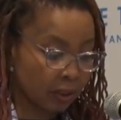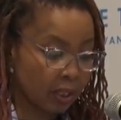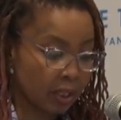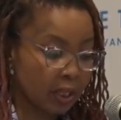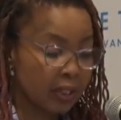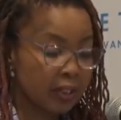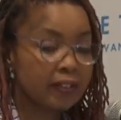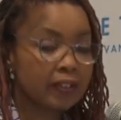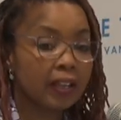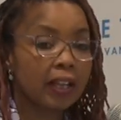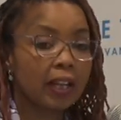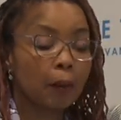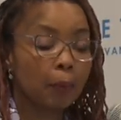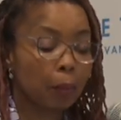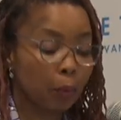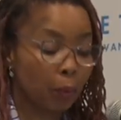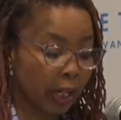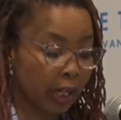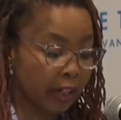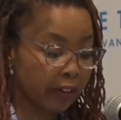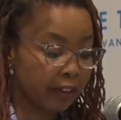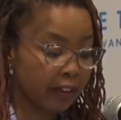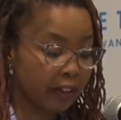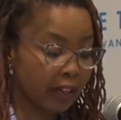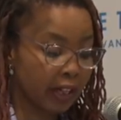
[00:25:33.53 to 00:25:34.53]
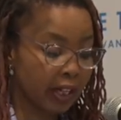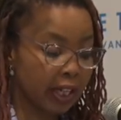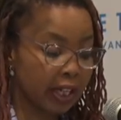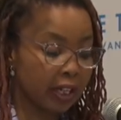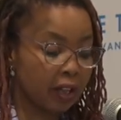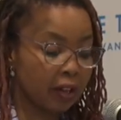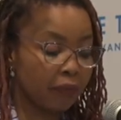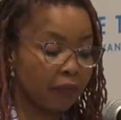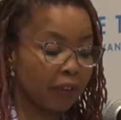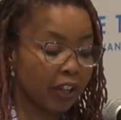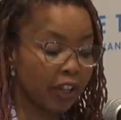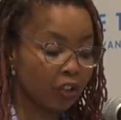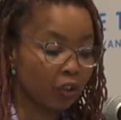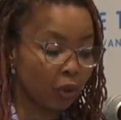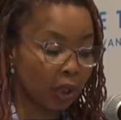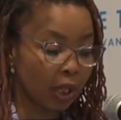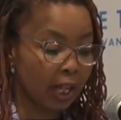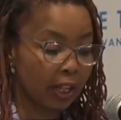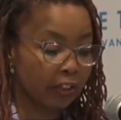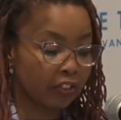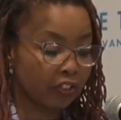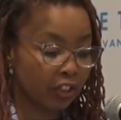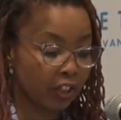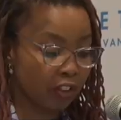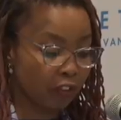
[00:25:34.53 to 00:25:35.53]
celebrating individual
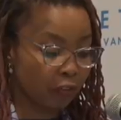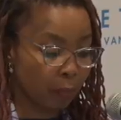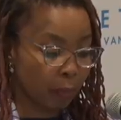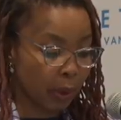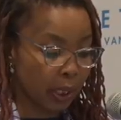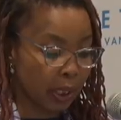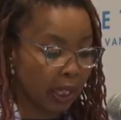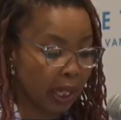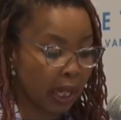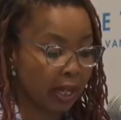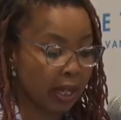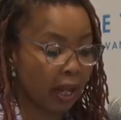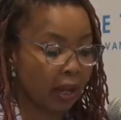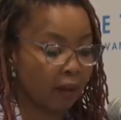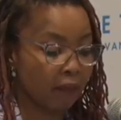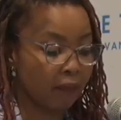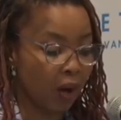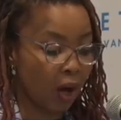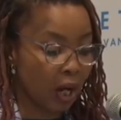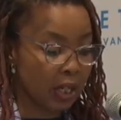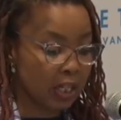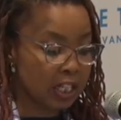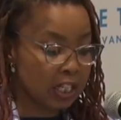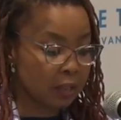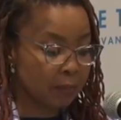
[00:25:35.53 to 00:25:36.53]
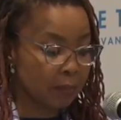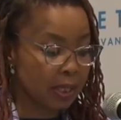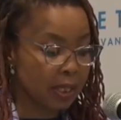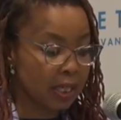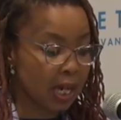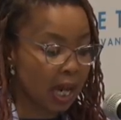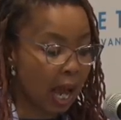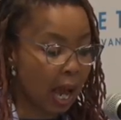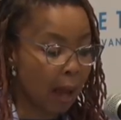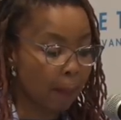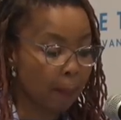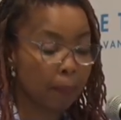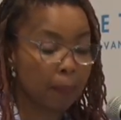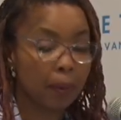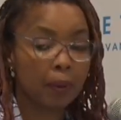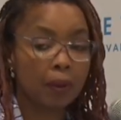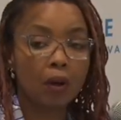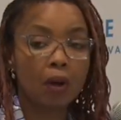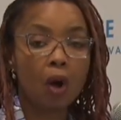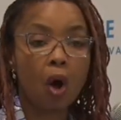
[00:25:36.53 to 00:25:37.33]
achievement and advancement up